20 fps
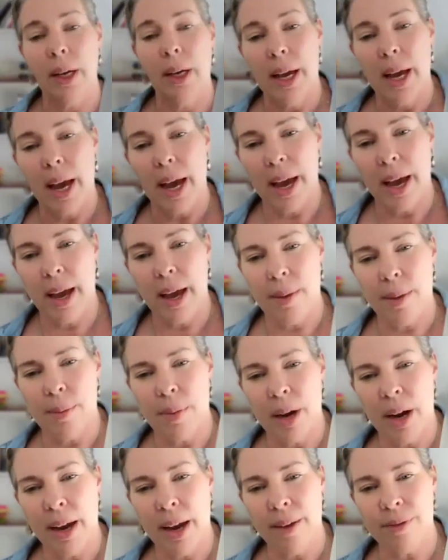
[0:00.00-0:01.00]

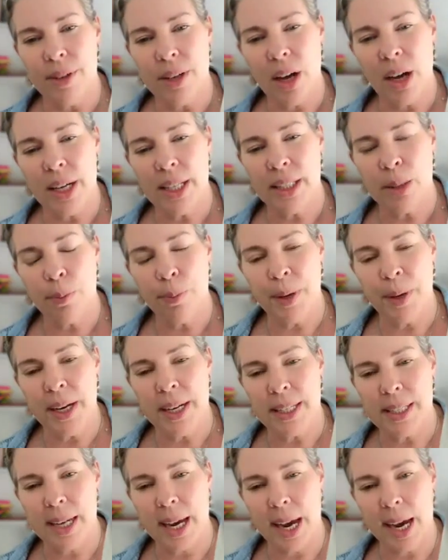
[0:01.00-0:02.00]
I have nice
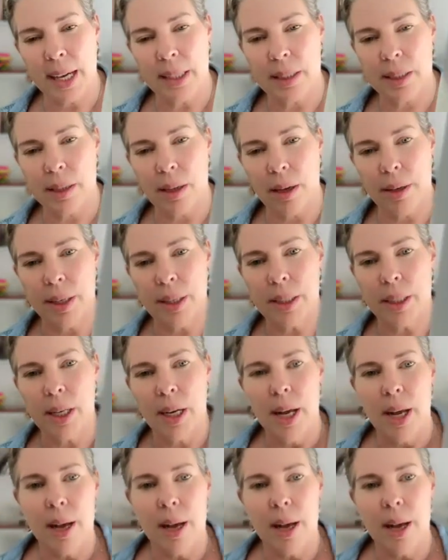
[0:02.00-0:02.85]
big text on it,